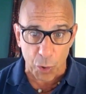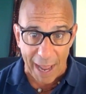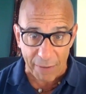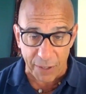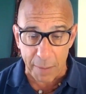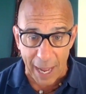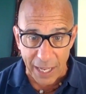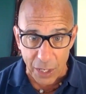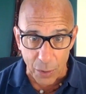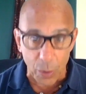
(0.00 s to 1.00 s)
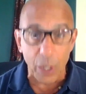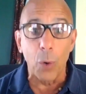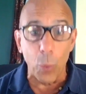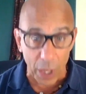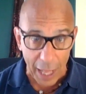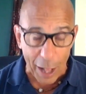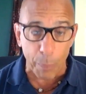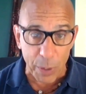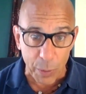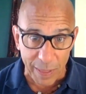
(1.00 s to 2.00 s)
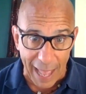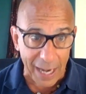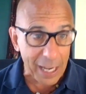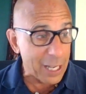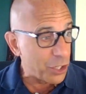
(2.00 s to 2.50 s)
crafted by you. We'll help you with that.